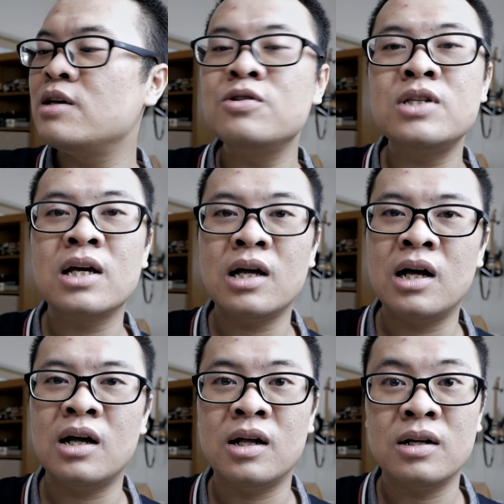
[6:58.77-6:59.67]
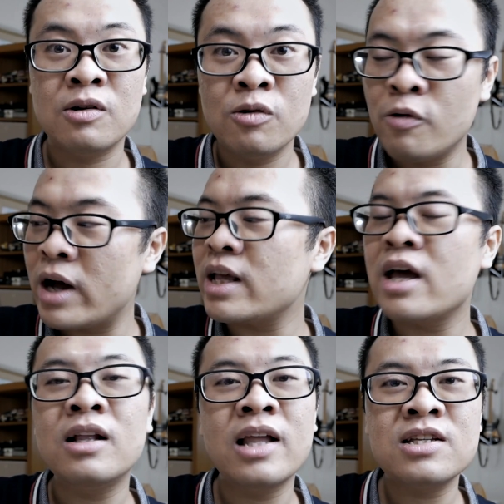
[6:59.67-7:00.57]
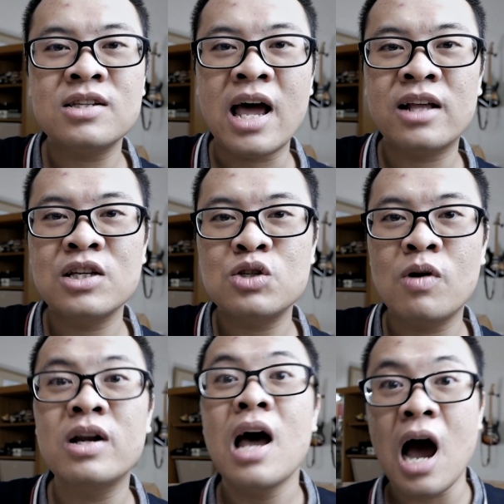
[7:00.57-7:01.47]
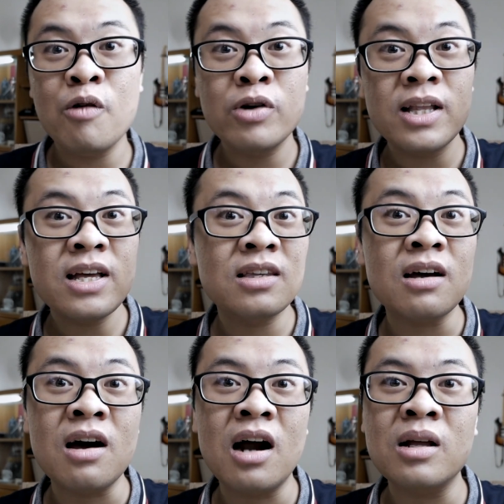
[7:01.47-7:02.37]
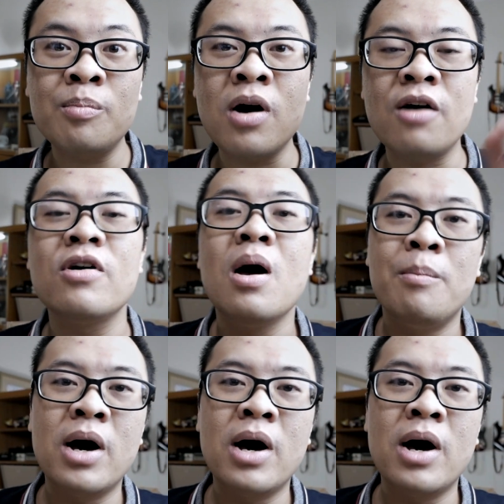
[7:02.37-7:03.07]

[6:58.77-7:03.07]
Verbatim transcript: using a wide angle lens like this one. I will link the card above.